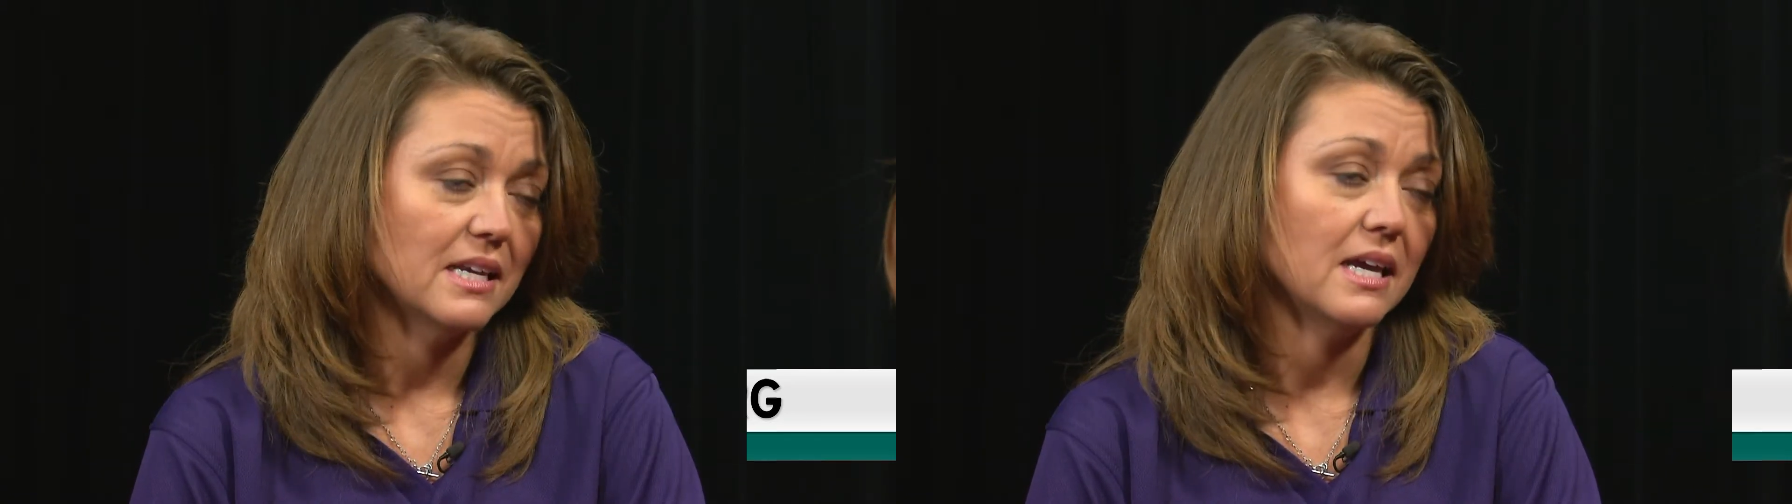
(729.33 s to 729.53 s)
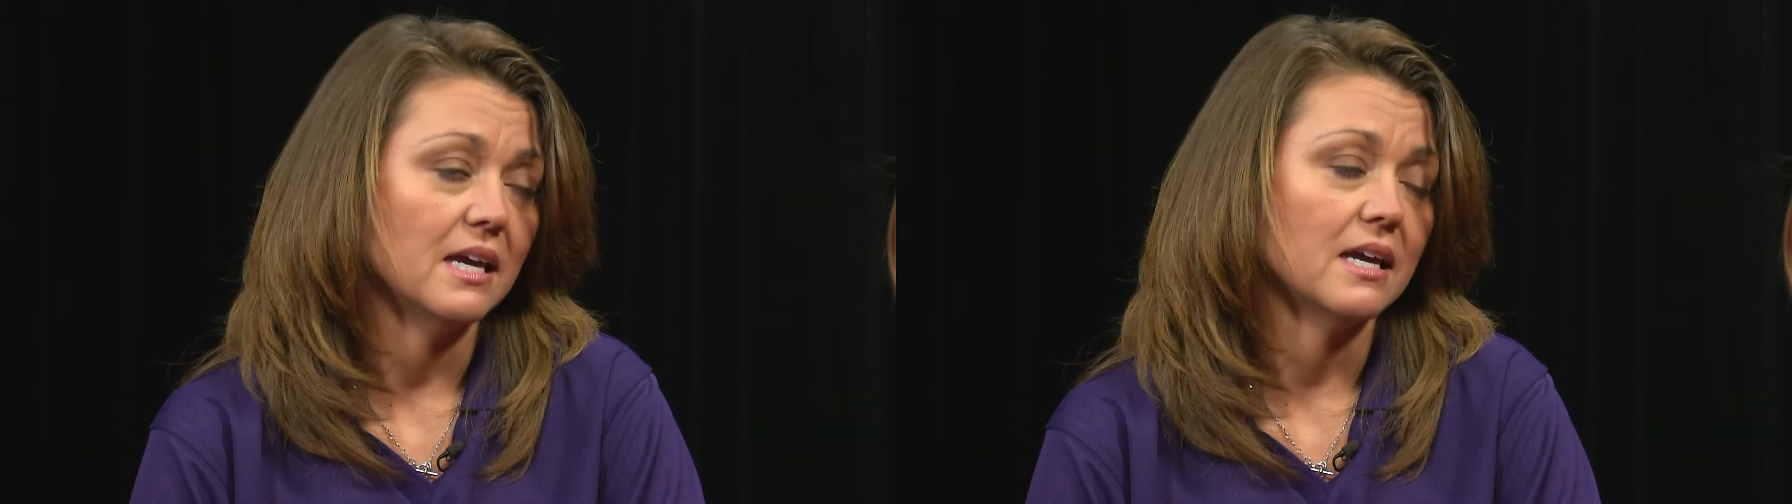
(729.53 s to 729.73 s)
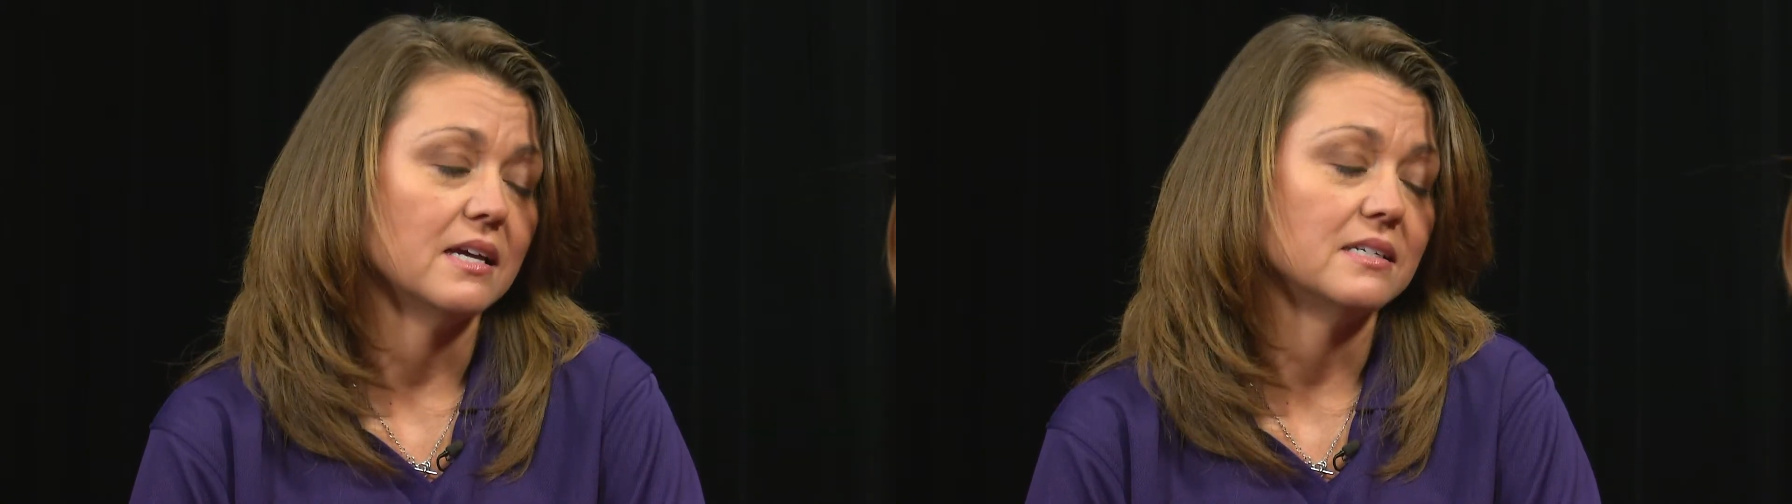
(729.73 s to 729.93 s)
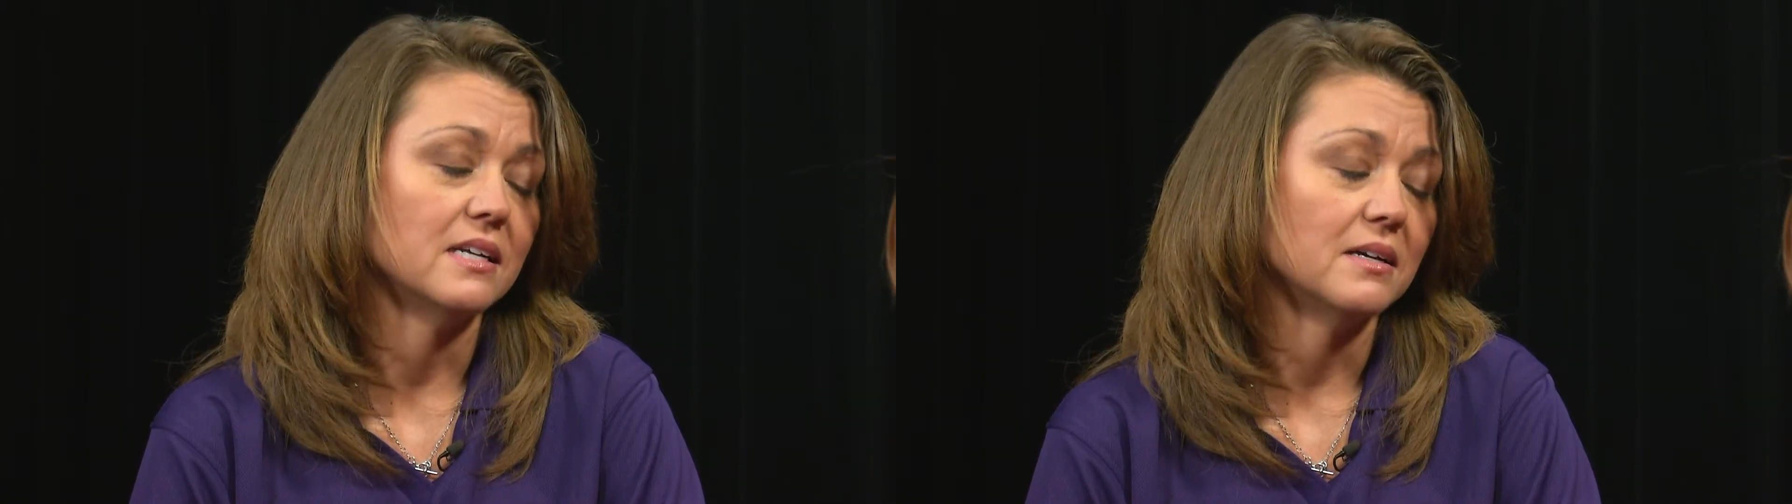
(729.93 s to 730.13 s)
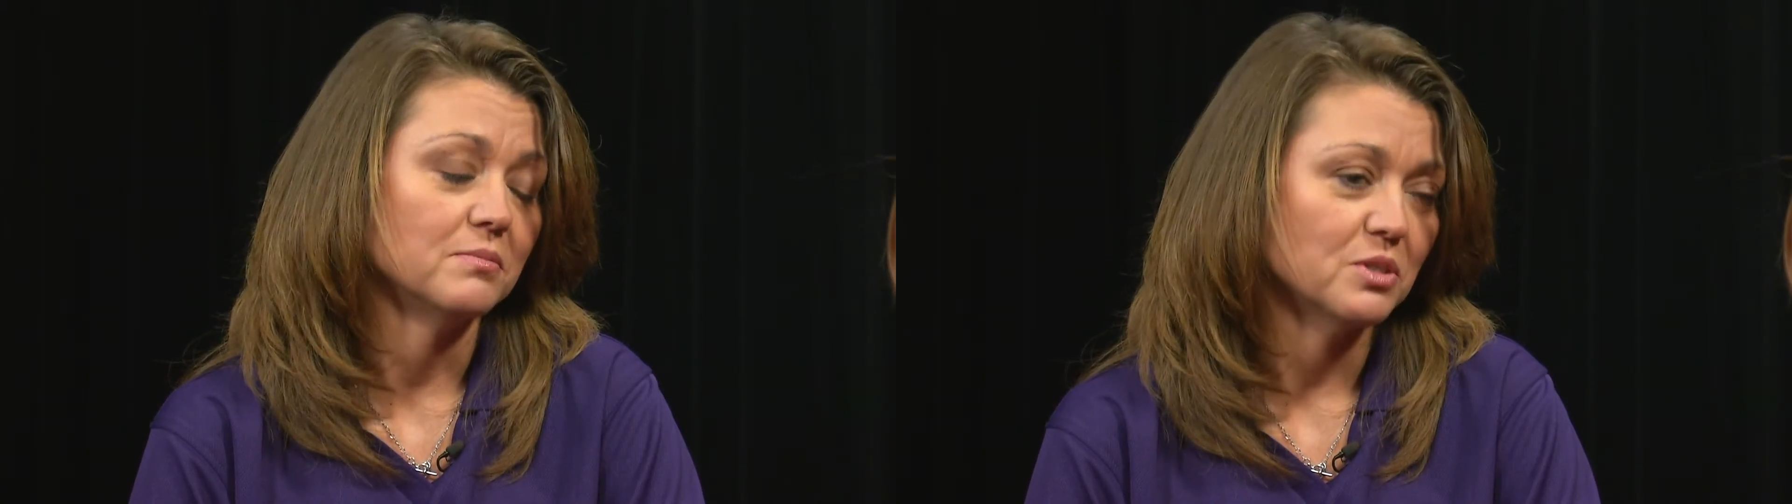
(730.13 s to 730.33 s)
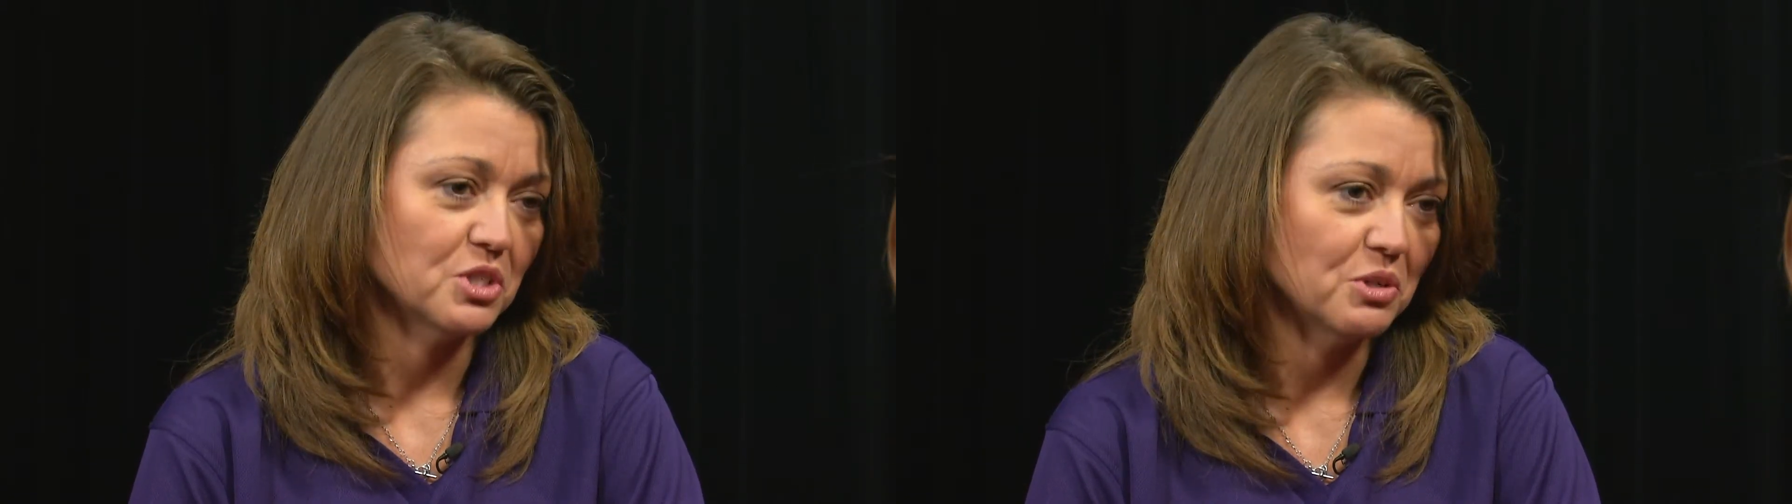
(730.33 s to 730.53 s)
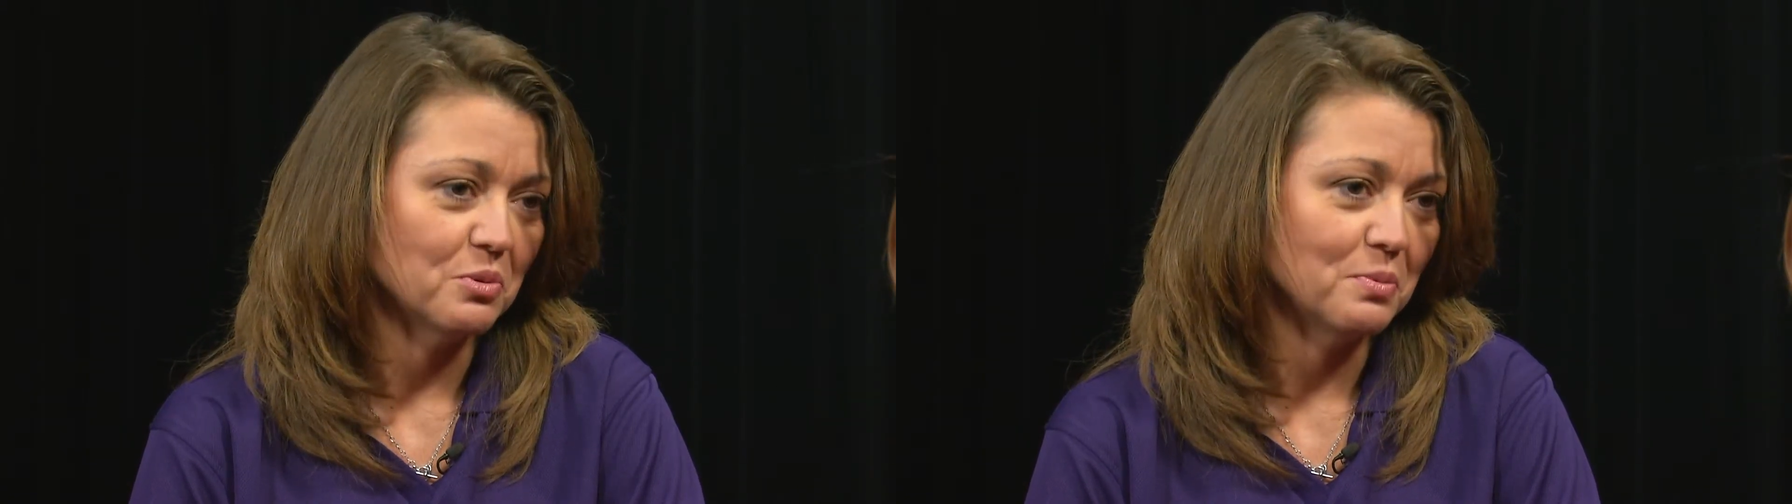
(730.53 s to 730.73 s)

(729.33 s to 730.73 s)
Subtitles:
and so she will